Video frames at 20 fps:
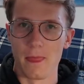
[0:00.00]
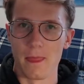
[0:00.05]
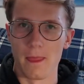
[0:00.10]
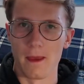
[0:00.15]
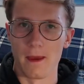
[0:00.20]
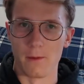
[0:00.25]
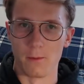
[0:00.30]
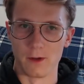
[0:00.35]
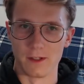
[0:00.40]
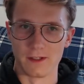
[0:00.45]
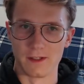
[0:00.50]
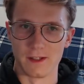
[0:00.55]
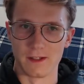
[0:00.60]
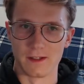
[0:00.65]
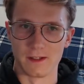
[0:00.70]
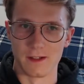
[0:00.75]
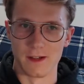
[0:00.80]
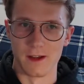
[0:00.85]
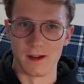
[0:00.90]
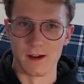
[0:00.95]
And once
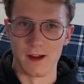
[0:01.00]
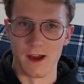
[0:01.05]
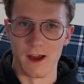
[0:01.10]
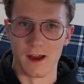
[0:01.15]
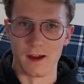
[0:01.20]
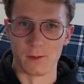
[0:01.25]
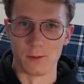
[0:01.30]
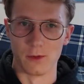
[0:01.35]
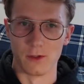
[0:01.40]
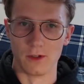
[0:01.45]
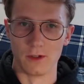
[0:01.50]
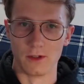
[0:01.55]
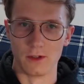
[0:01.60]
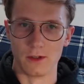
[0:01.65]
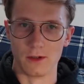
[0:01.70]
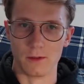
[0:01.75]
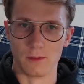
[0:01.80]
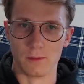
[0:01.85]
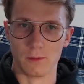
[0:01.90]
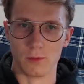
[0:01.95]
that's done, I
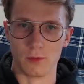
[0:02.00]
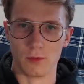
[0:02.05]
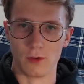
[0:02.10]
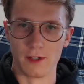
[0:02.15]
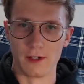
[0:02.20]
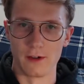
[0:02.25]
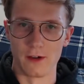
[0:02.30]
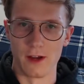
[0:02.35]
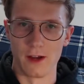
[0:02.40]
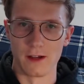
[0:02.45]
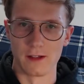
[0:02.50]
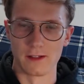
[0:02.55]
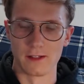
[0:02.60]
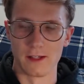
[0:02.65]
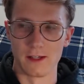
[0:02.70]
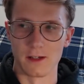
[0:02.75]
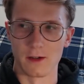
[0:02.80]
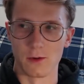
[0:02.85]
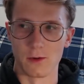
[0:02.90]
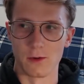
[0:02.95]
will bring you guys
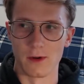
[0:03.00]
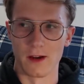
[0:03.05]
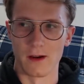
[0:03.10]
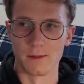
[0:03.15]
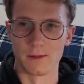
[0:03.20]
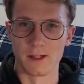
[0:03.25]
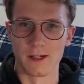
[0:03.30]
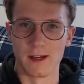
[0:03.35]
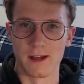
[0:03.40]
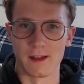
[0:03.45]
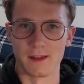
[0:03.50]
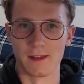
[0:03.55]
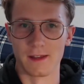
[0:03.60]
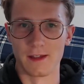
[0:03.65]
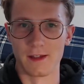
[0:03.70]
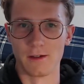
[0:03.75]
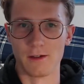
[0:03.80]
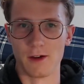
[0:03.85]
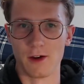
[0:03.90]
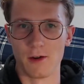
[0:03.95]
a quick update and
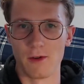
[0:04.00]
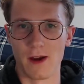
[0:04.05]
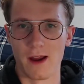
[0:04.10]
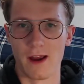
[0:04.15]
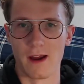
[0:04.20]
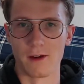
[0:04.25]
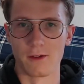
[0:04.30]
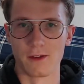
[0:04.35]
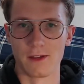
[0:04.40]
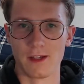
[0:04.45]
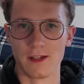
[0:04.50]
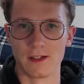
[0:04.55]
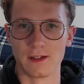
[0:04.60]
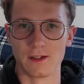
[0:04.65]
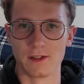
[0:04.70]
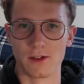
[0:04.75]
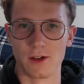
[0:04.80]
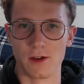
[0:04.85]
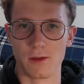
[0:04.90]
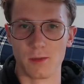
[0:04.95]
let you know how the
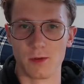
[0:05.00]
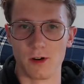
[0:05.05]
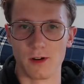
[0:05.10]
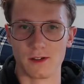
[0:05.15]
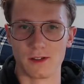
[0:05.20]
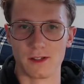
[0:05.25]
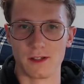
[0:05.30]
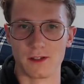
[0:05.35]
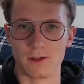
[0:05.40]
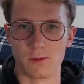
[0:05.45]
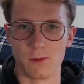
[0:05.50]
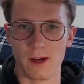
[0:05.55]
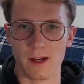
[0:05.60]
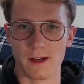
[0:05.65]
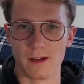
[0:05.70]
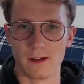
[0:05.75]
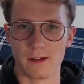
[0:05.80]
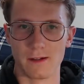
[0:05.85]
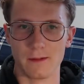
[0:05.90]
install process went.